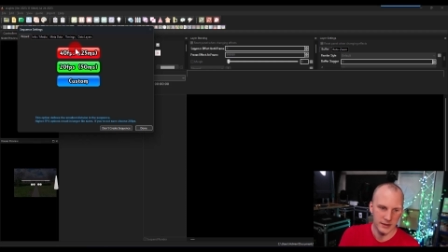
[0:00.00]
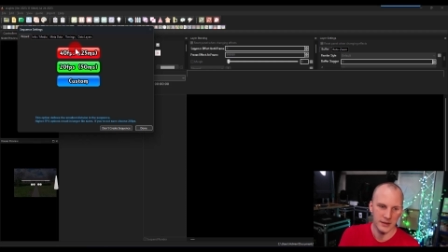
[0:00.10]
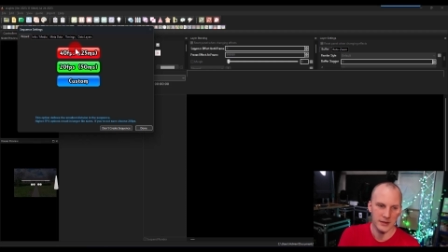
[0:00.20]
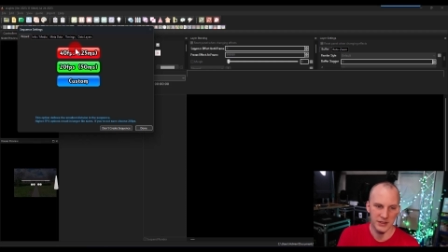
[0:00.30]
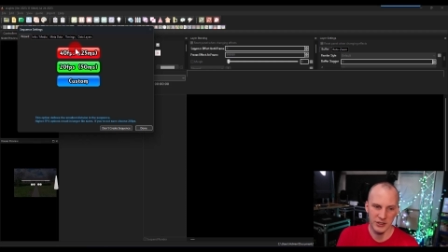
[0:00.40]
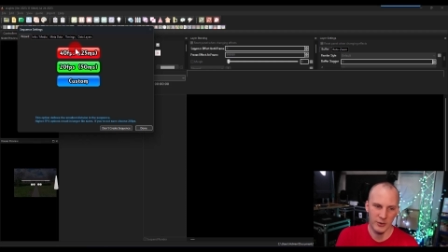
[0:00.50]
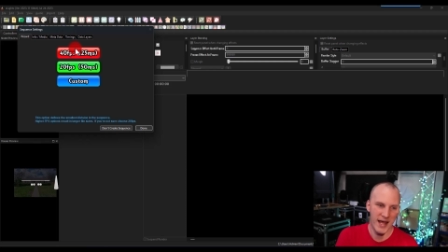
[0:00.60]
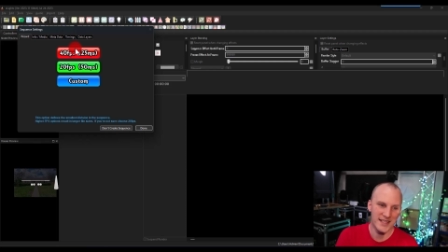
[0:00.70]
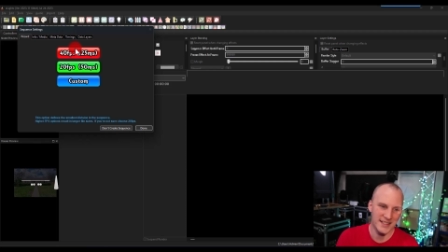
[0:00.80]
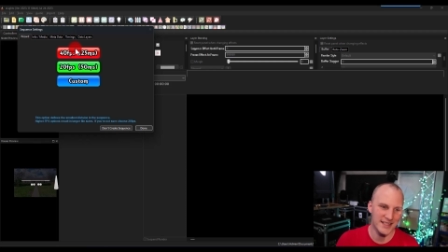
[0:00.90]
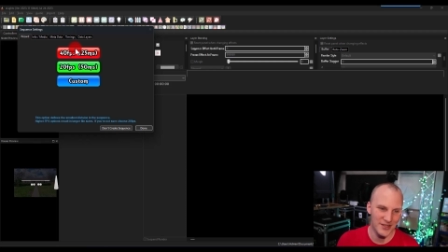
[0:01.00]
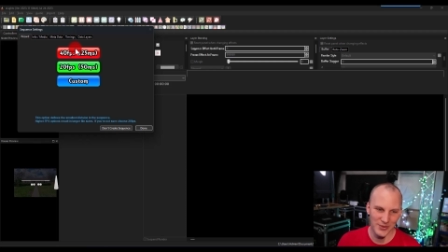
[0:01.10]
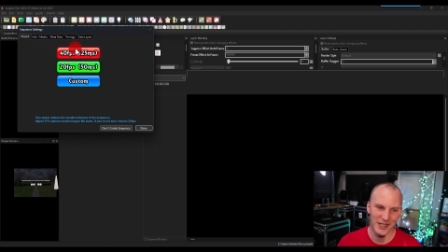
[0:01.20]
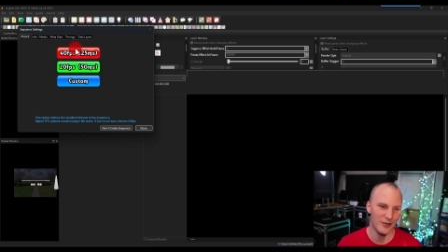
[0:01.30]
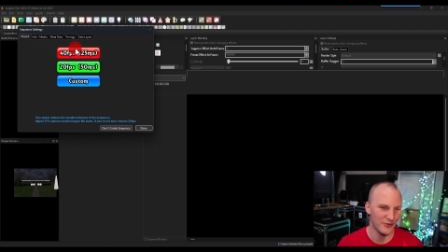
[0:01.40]
you know, as it says
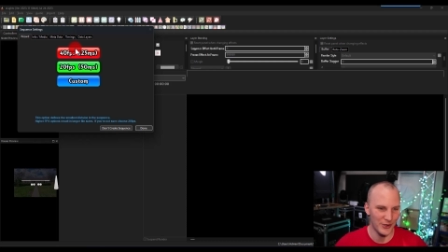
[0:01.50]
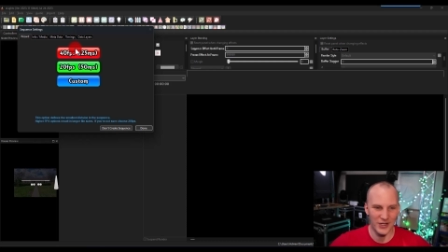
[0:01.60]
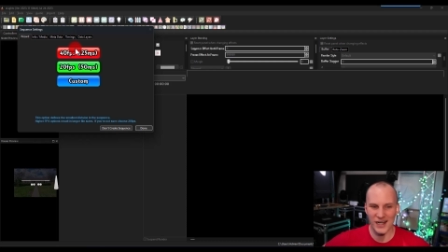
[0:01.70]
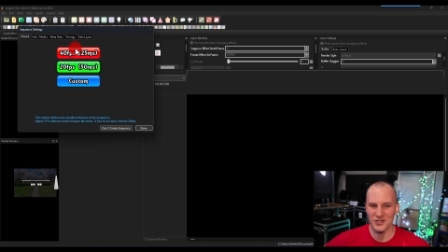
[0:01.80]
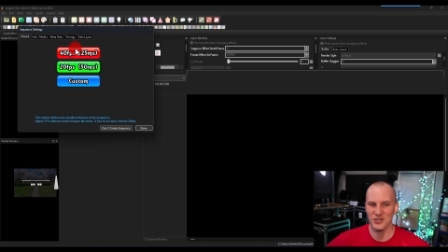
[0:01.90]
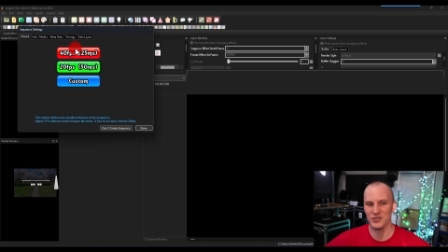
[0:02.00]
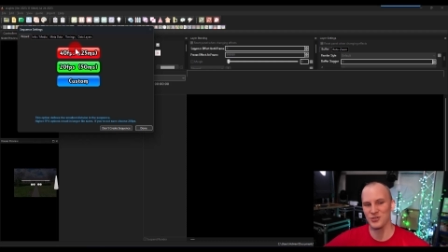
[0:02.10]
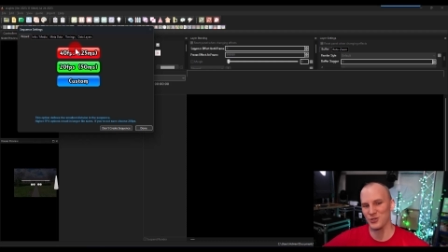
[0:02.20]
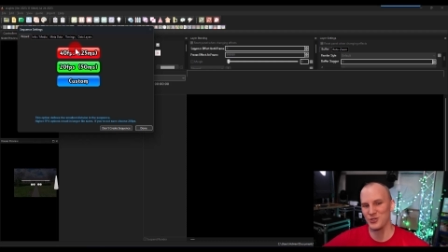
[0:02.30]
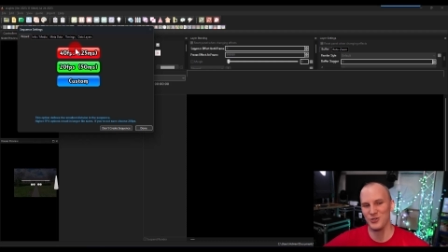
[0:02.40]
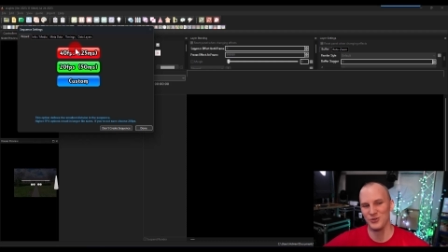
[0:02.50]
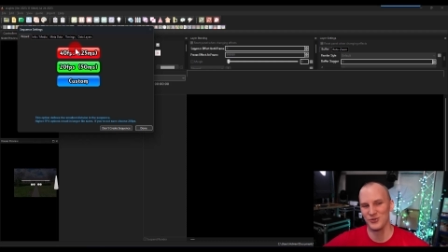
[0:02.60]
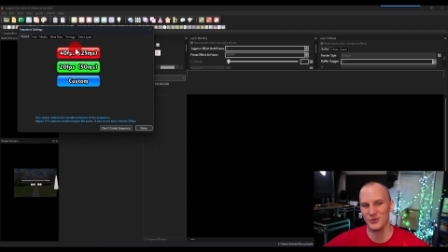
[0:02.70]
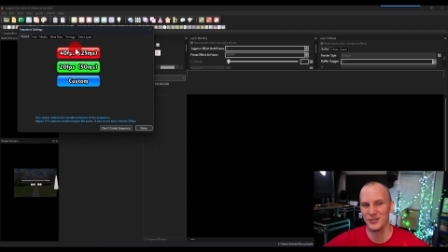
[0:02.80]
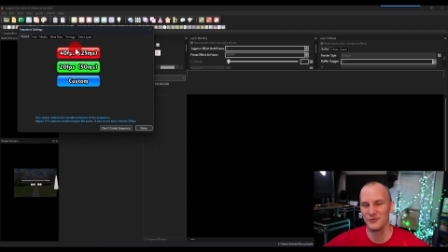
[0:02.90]
right here, if you're not sure, choose
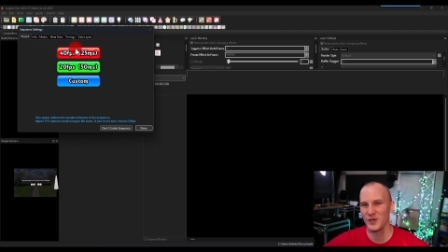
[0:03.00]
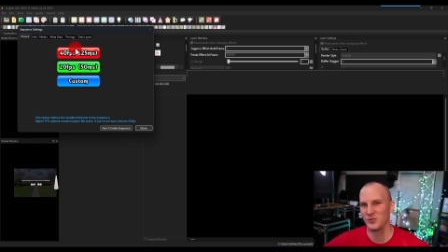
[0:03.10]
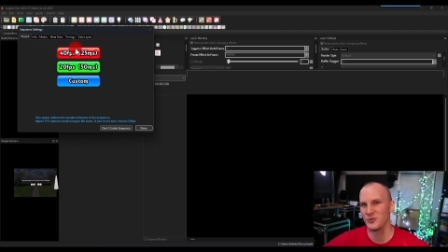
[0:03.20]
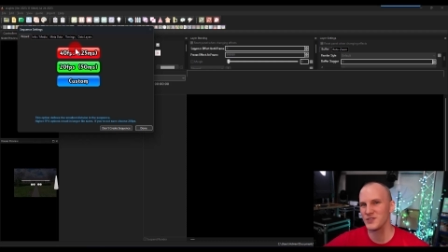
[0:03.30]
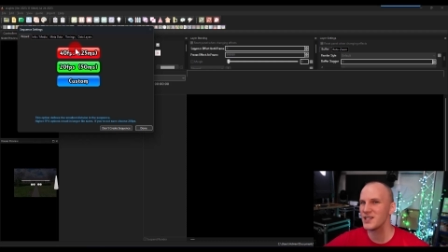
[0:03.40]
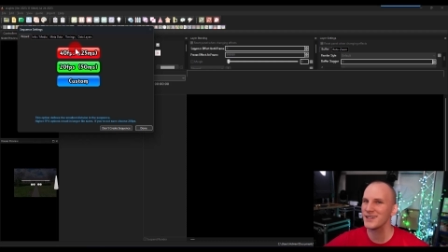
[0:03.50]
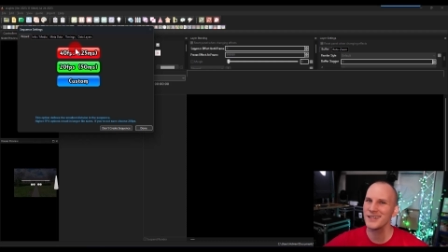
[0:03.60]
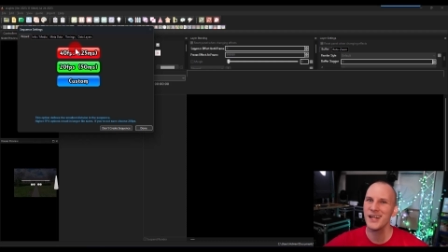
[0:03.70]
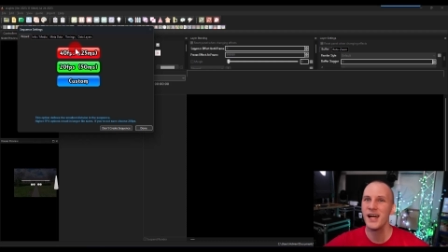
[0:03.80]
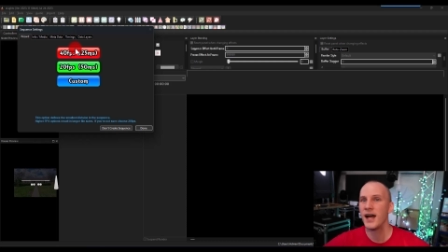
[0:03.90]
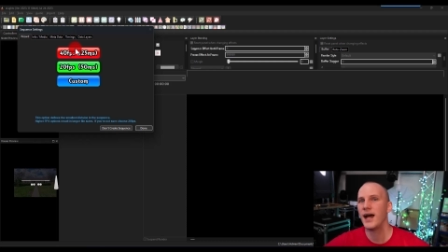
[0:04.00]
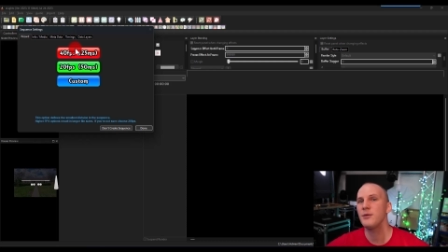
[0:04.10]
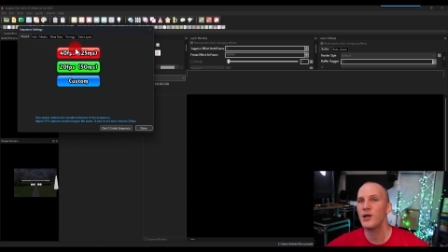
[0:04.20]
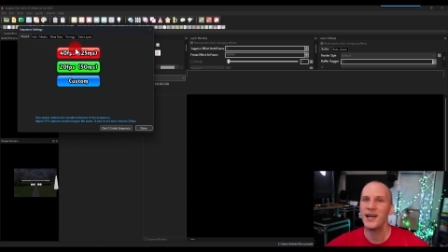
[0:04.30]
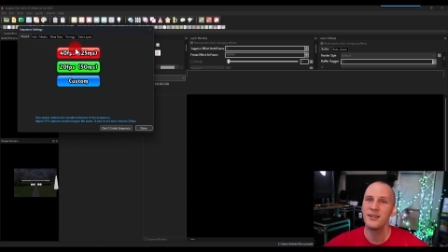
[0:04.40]
20 frames per second. I'm
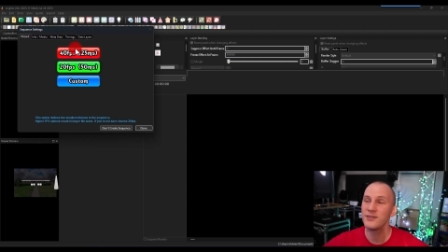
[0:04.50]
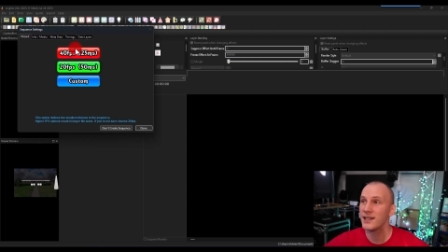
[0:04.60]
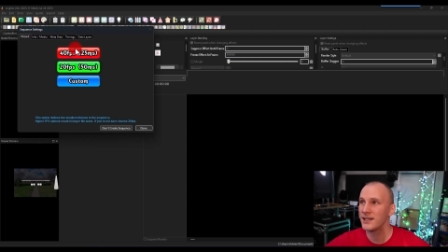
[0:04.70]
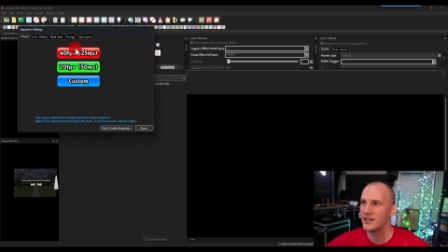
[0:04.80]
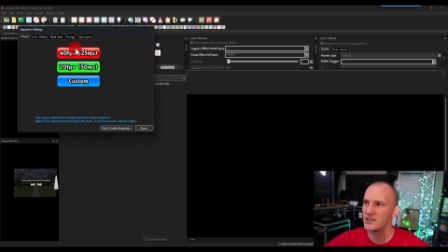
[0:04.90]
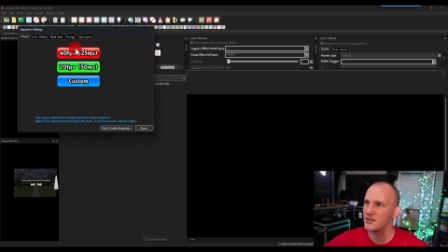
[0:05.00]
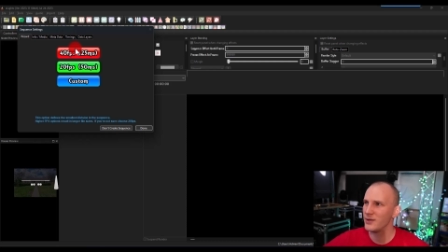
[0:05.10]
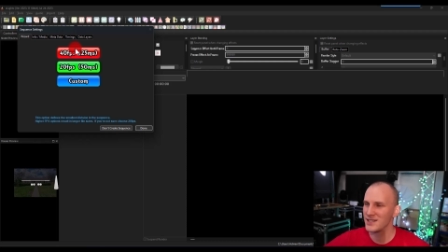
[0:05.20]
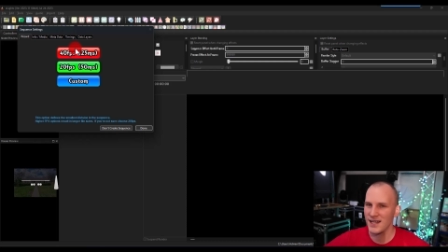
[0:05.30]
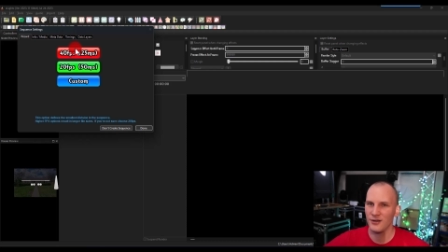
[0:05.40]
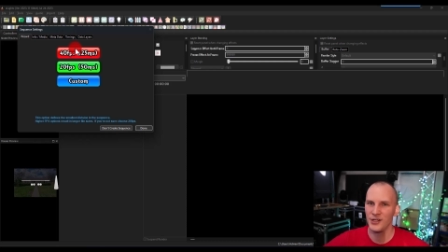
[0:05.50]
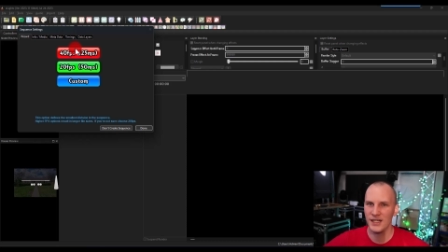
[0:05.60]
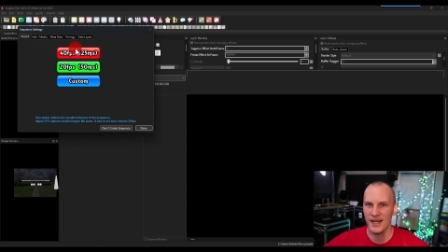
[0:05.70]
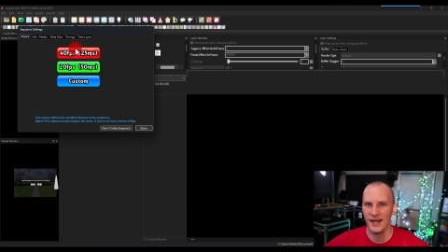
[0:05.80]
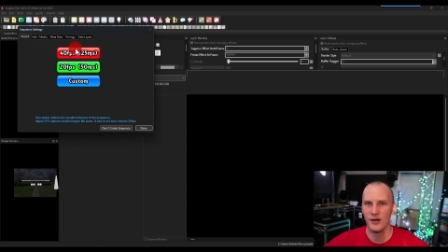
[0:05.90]
kind of getting into the mentality
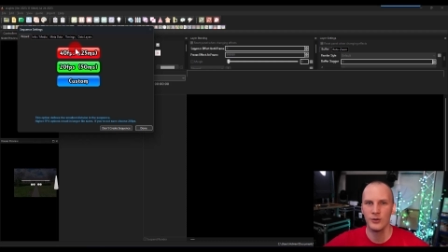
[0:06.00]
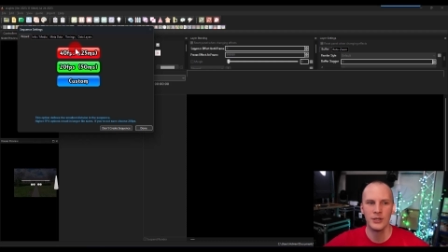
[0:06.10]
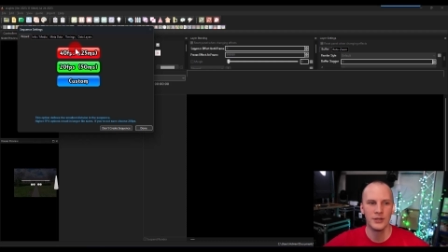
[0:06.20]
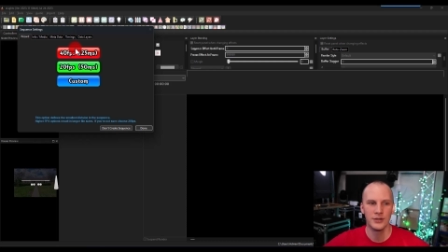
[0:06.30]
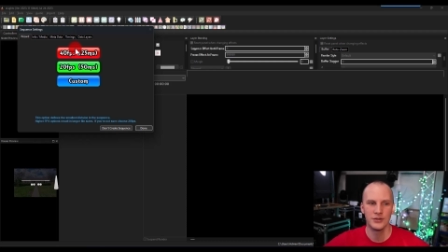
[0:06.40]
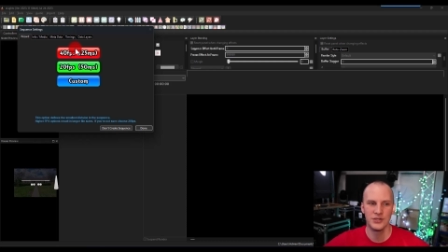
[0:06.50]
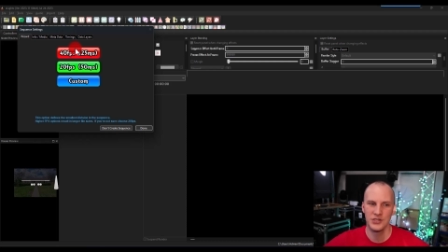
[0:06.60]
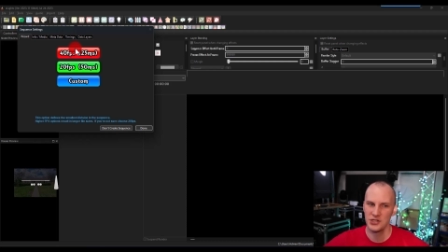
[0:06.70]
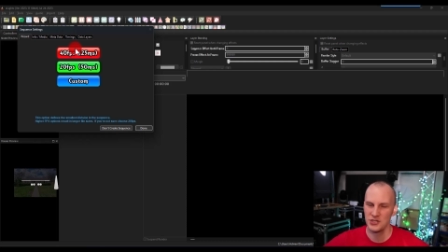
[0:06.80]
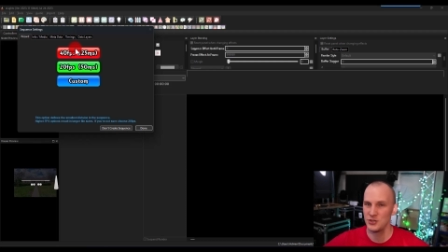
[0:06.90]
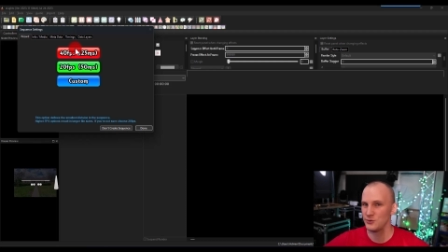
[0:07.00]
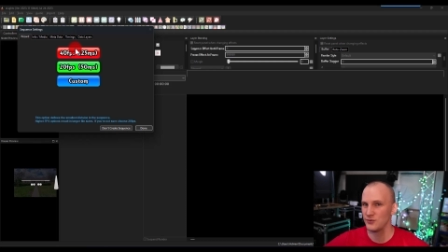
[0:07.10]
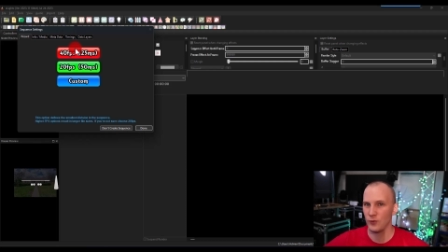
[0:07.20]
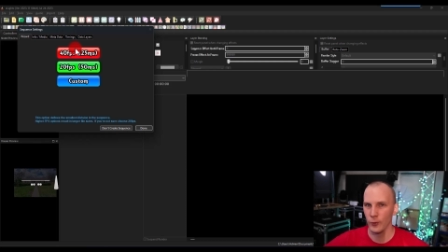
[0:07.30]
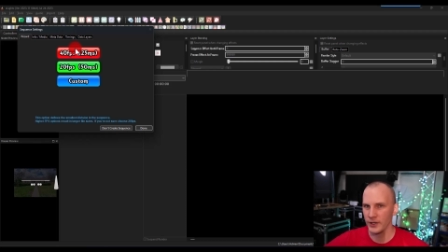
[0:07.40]
now to just choose
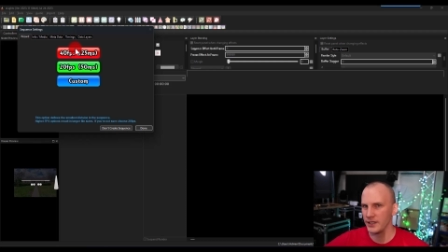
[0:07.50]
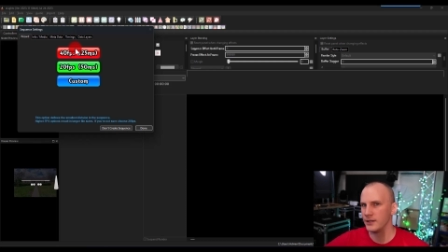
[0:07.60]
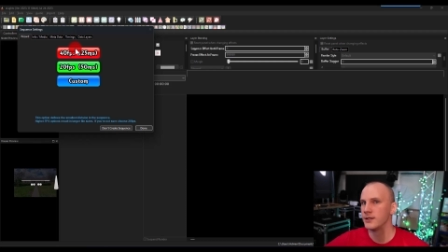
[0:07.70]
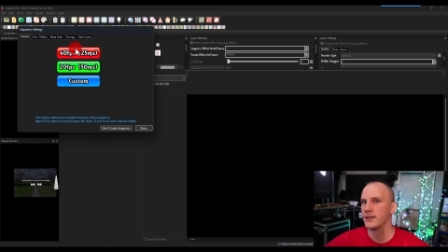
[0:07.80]
40.